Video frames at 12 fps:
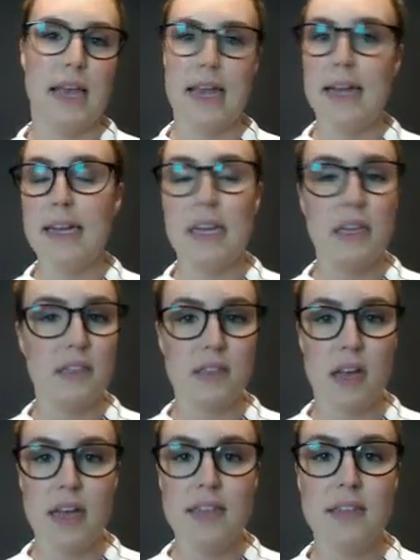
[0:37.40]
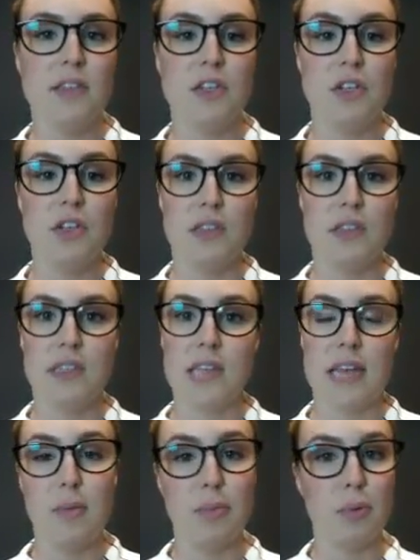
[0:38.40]
any other science is going to use the
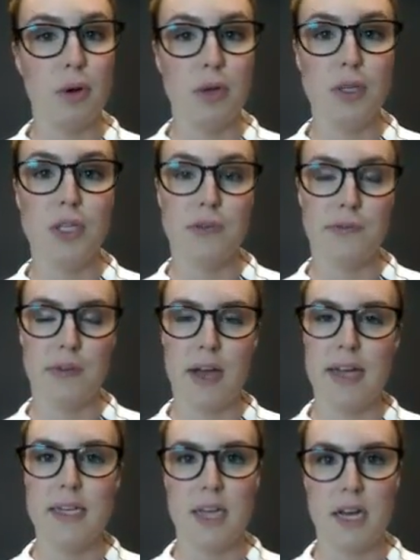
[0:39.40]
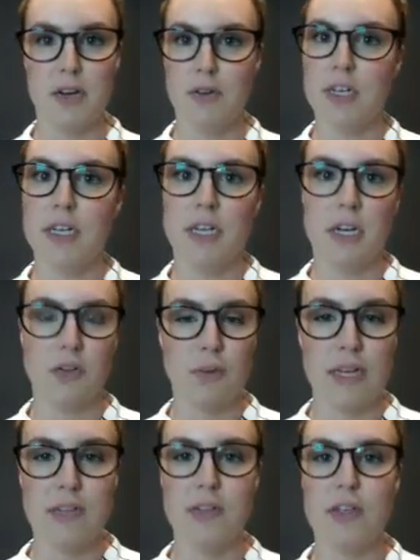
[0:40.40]
same approach to find data and conduct
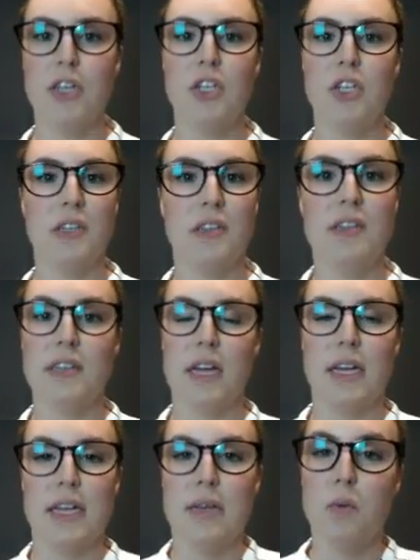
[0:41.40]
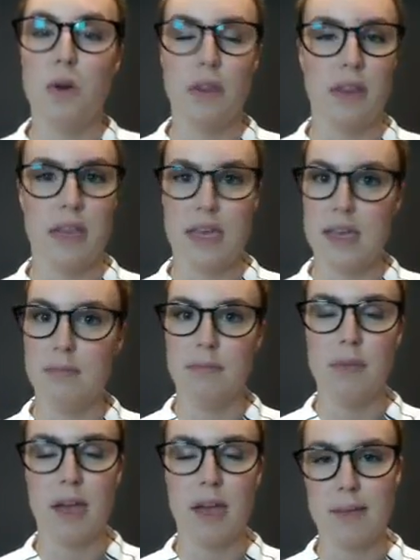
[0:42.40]
research and study what they're
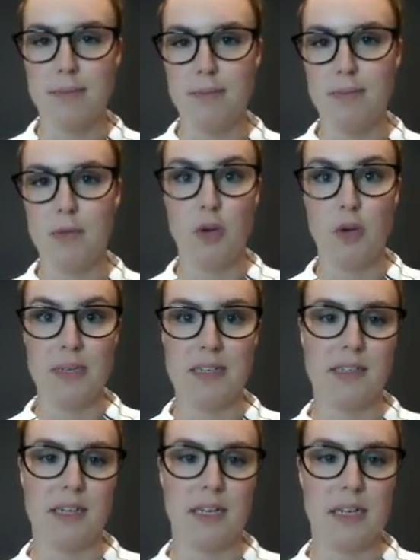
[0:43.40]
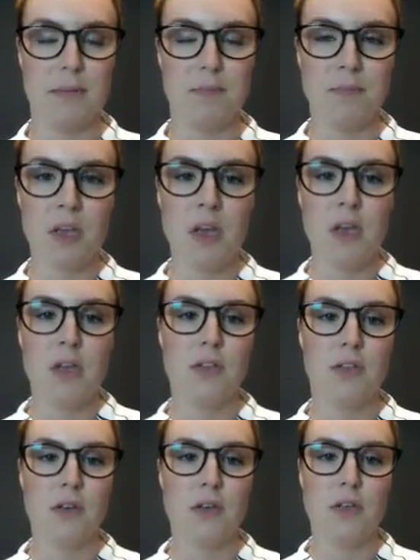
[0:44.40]
hoping to study.
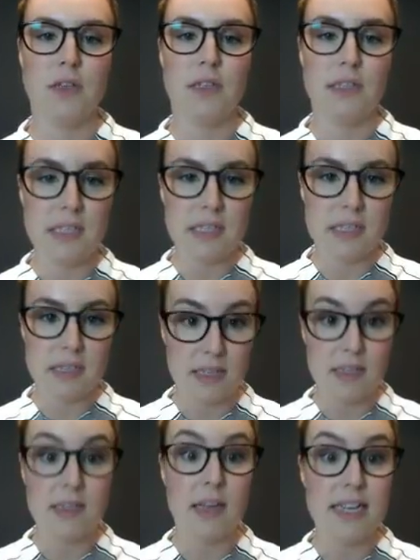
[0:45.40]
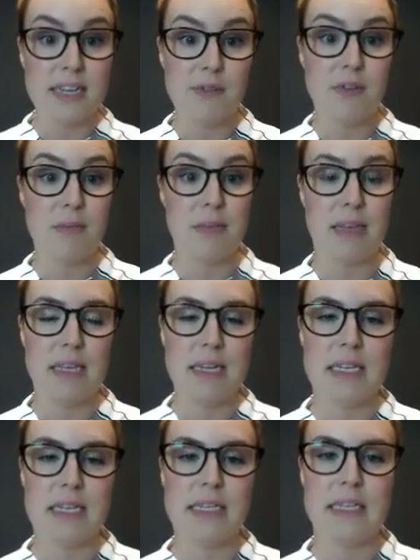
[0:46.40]
So the scientific
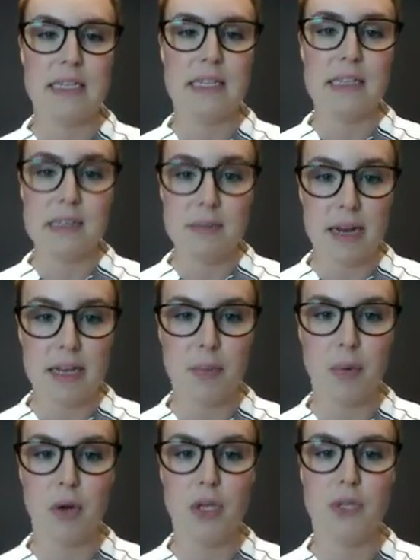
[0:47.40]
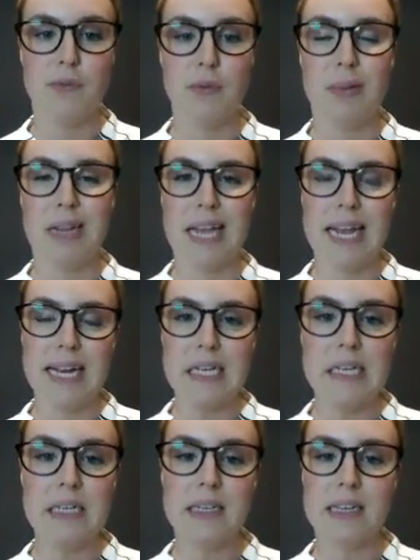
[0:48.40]
method is the systematic approach for
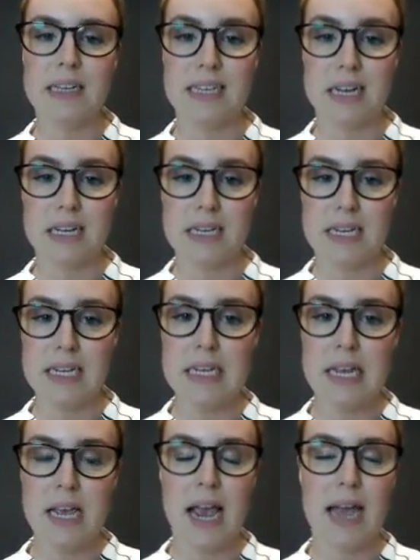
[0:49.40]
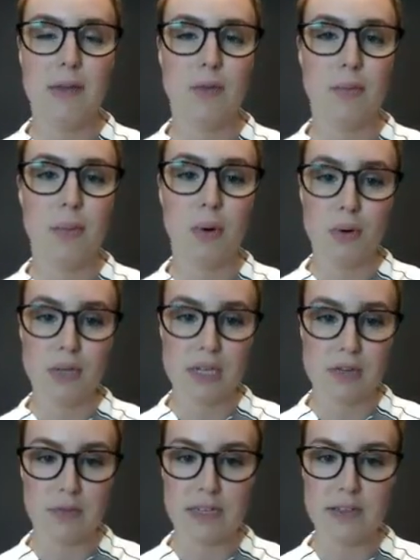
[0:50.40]
planning, conducting, and
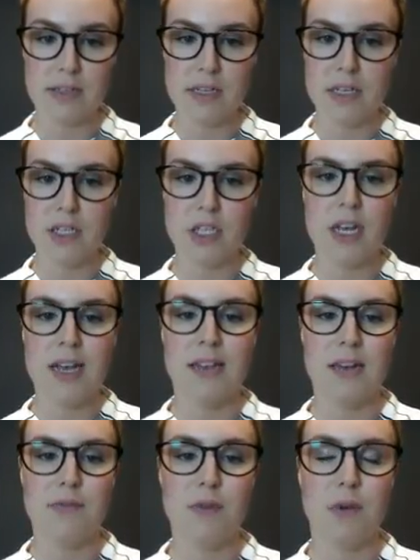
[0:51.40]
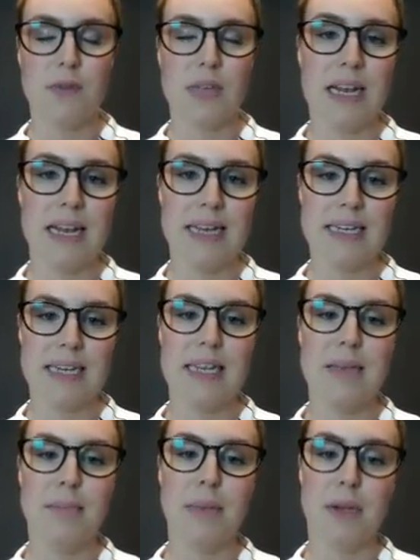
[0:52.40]
reporting research that involves
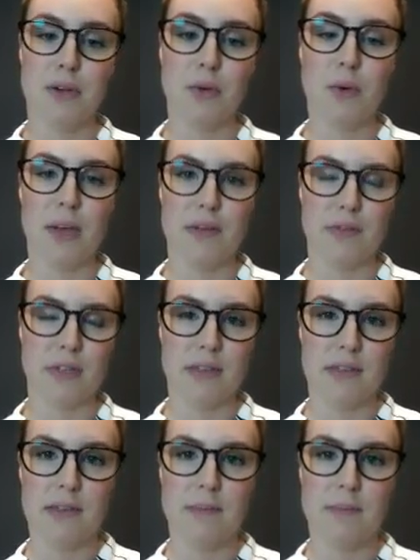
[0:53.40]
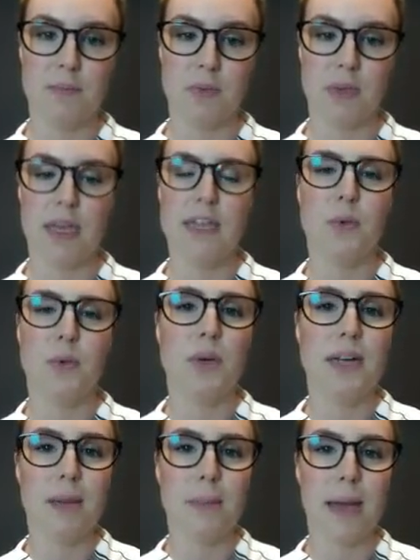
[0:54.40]
collecting empirical evidence. Okay, so we're
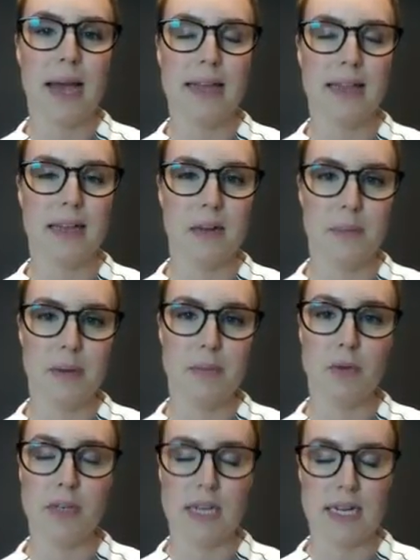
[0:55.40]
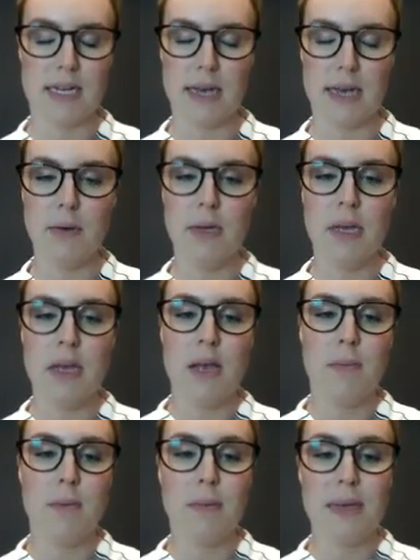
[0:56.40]
going to unpack that in a bit more detail,
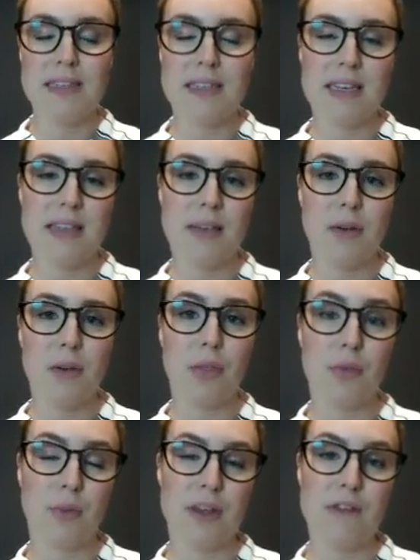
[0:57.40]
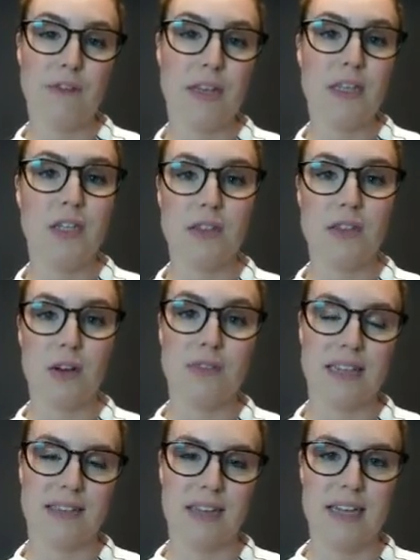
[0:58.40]
but basically there are three features of
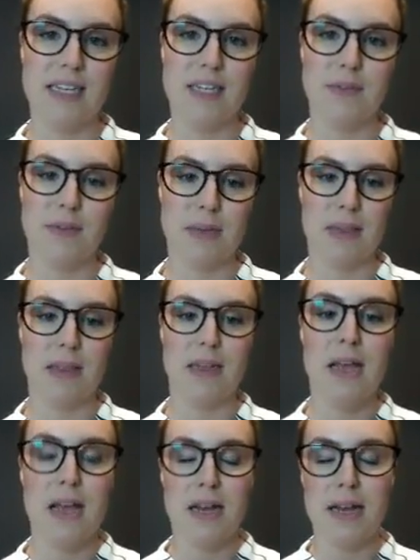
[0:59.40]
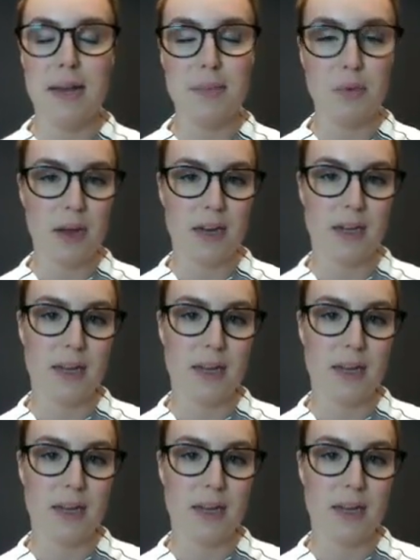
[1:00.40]
that scientific method. Number one,